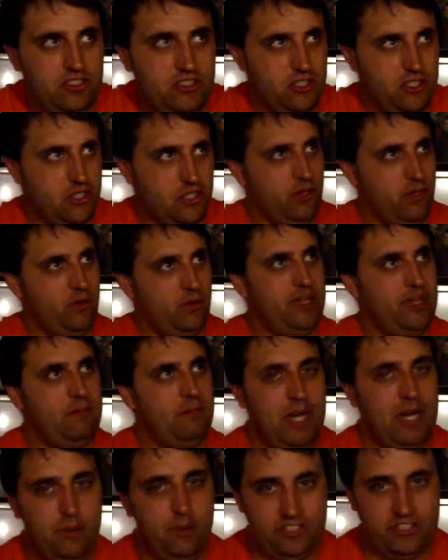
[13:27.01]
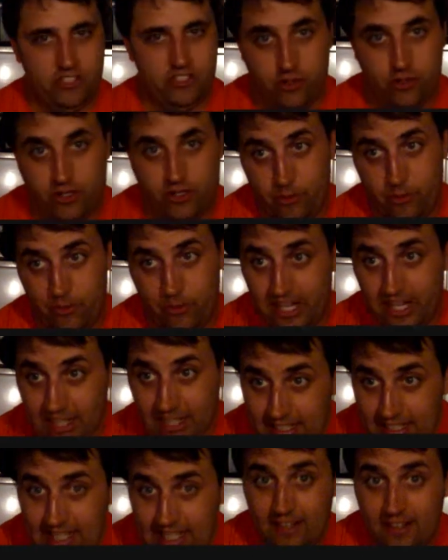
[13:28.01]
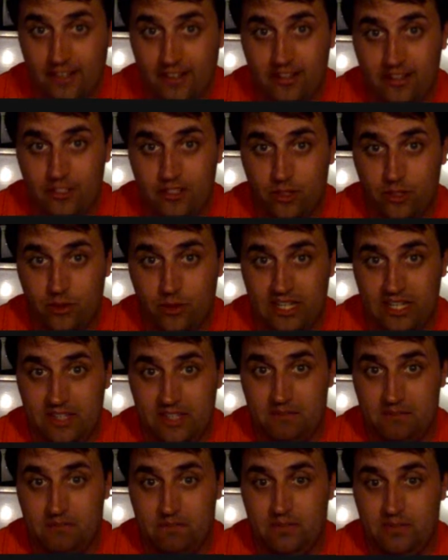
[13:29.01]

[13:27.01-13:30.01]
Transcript: to show them how it's really done, so he